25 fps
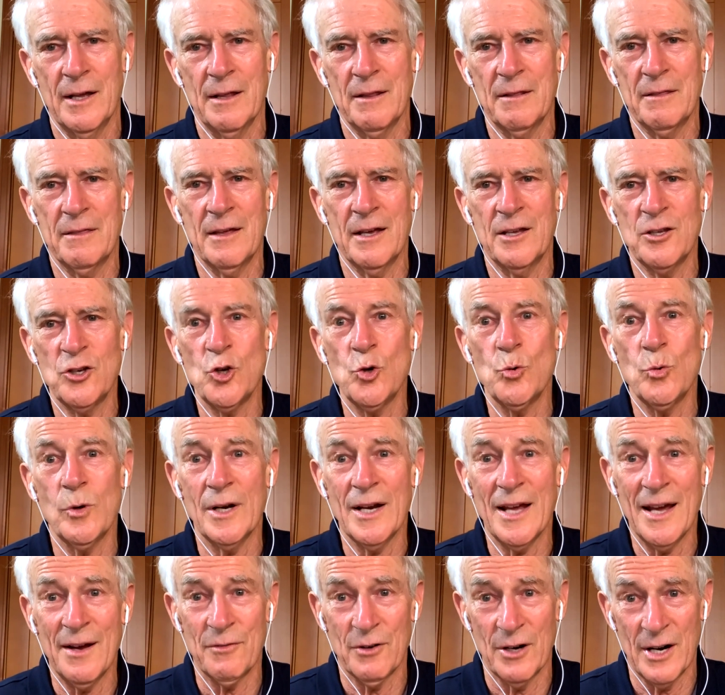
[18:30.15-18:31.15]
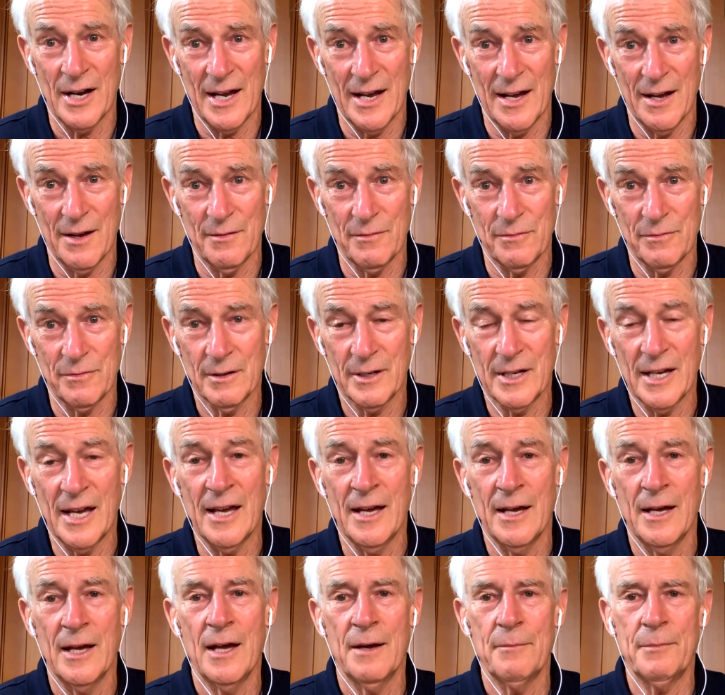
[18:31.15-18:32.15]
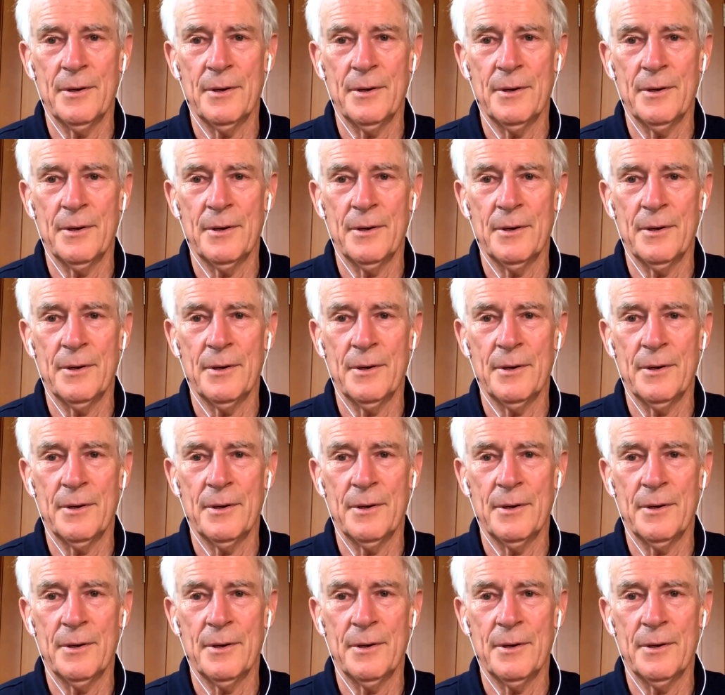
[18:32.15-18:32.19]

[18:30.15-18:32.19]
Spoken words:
than you will ever have, okay?